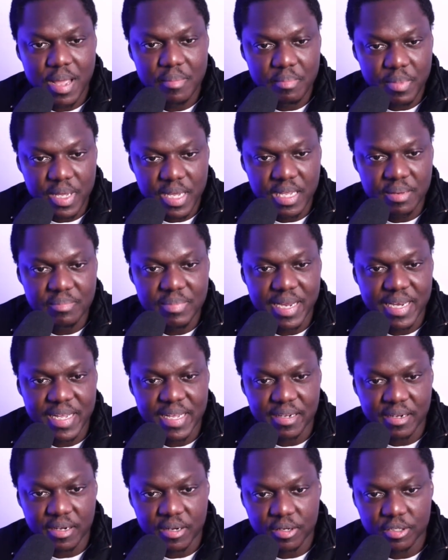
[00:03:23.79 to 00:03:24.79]
mean by the
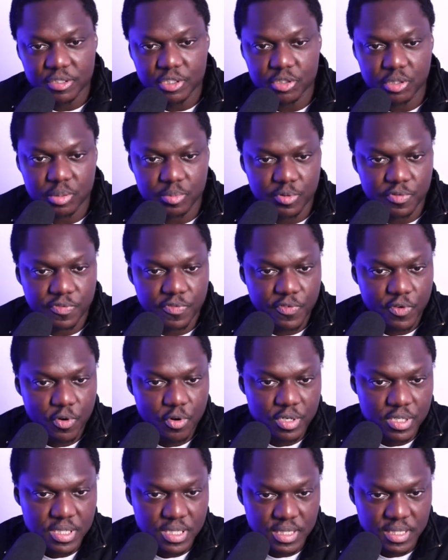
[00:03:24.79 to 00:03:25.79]
uncontrollable
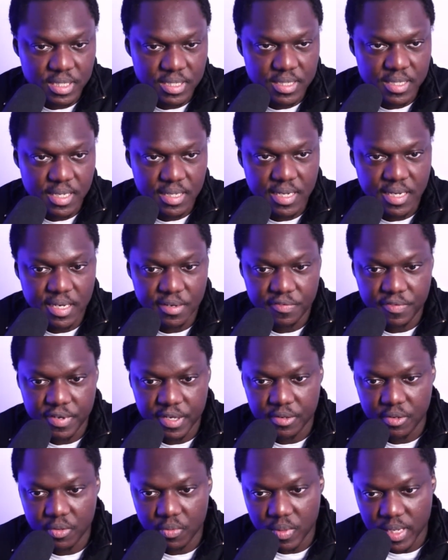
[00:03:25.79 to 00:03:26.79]
forces that can
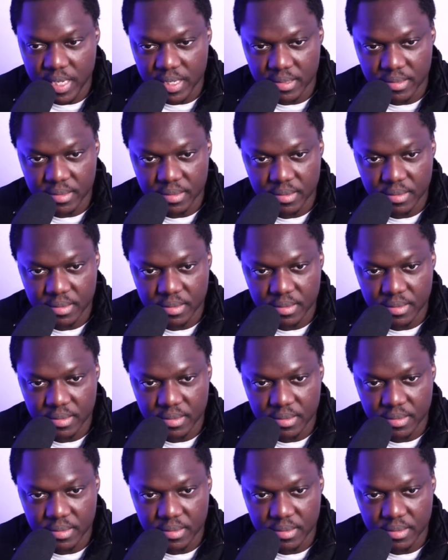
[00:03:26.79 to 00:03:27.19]
affect your wealth?